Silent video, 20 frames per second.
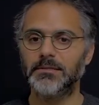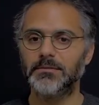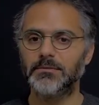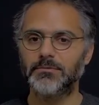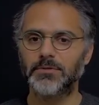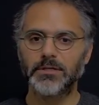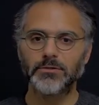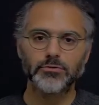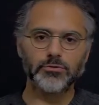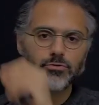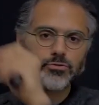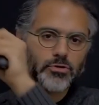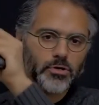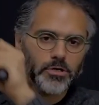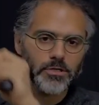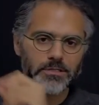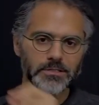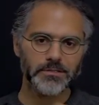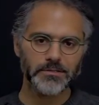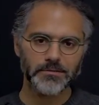Try to draw
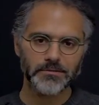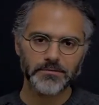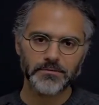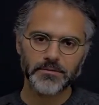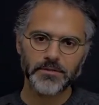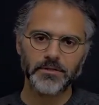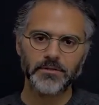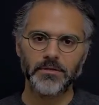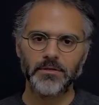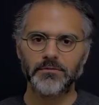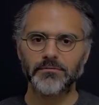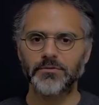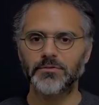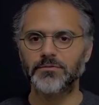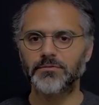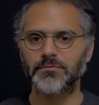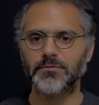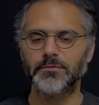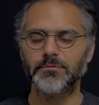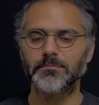it in front of
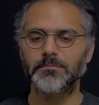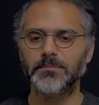you.